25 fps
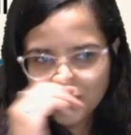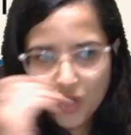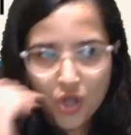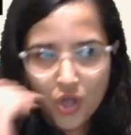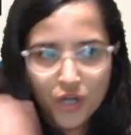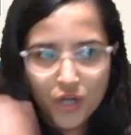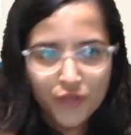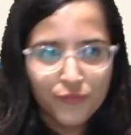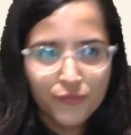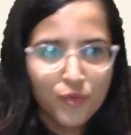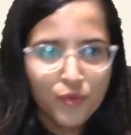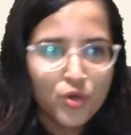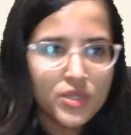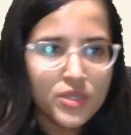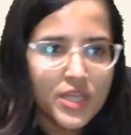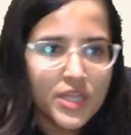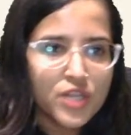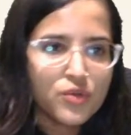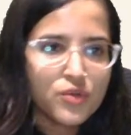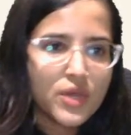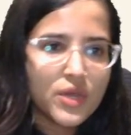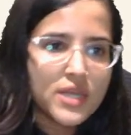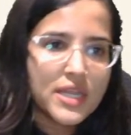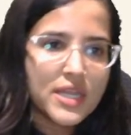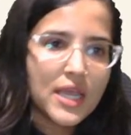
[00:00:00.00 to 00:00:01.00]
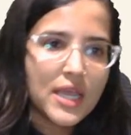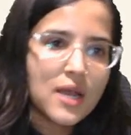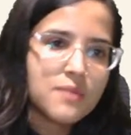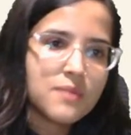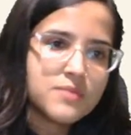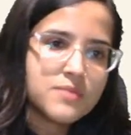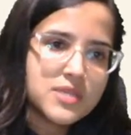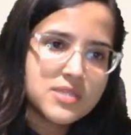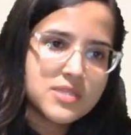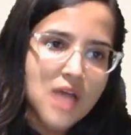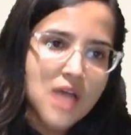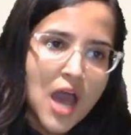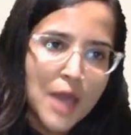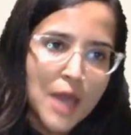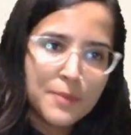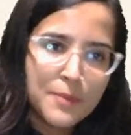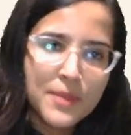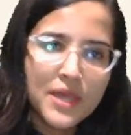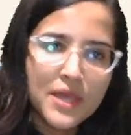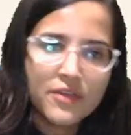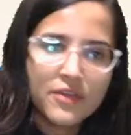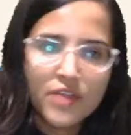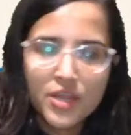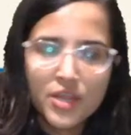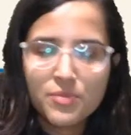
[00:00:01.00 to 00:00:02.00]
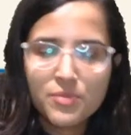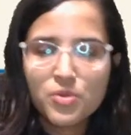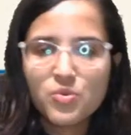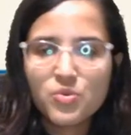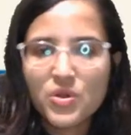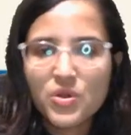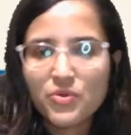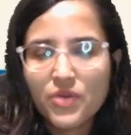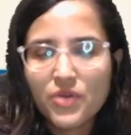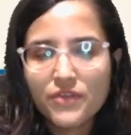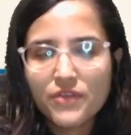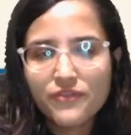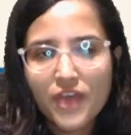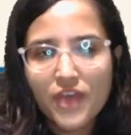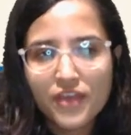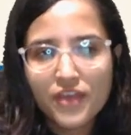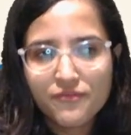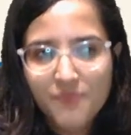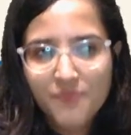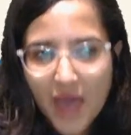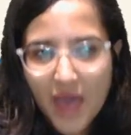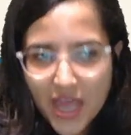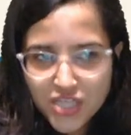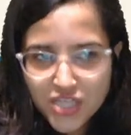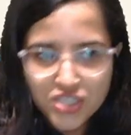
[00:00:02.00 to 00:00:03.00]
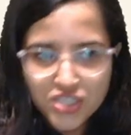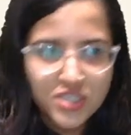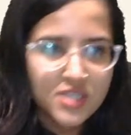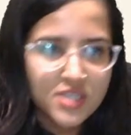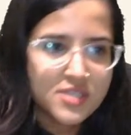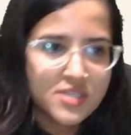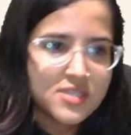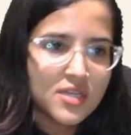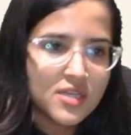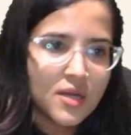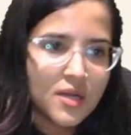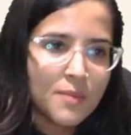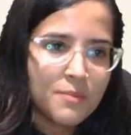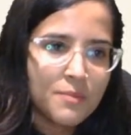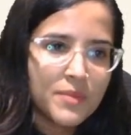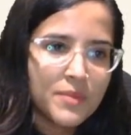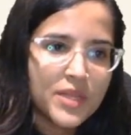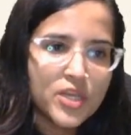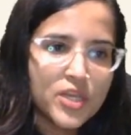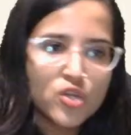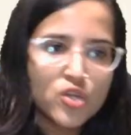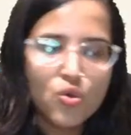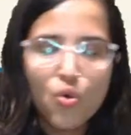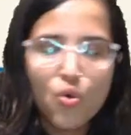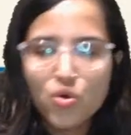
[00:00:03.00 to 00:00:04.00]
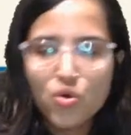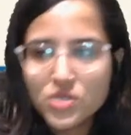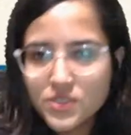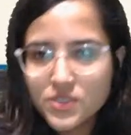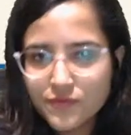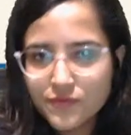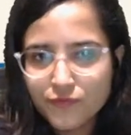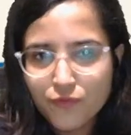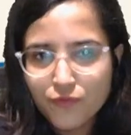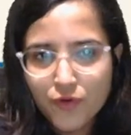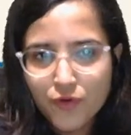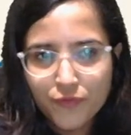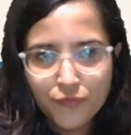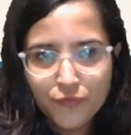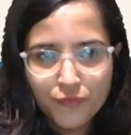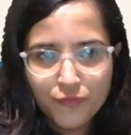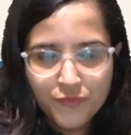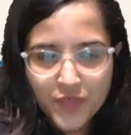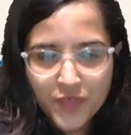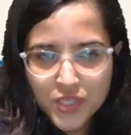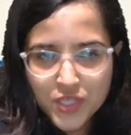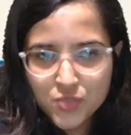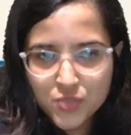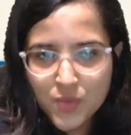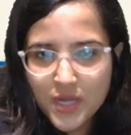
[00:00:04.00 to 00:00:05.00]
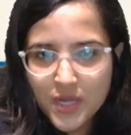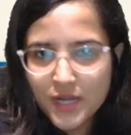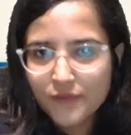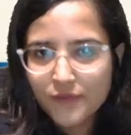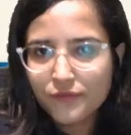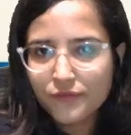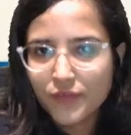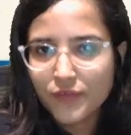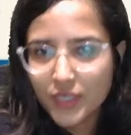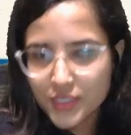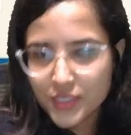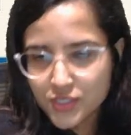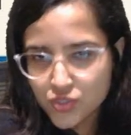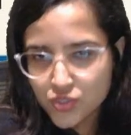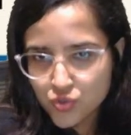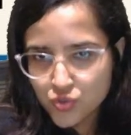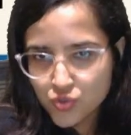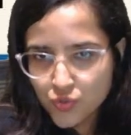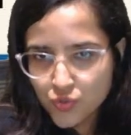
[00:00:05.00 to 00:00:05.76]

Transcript: Oliveboard, then you can take up this RBI Grade B 2025 batch. This is the complete course for phase 1 and phase 2,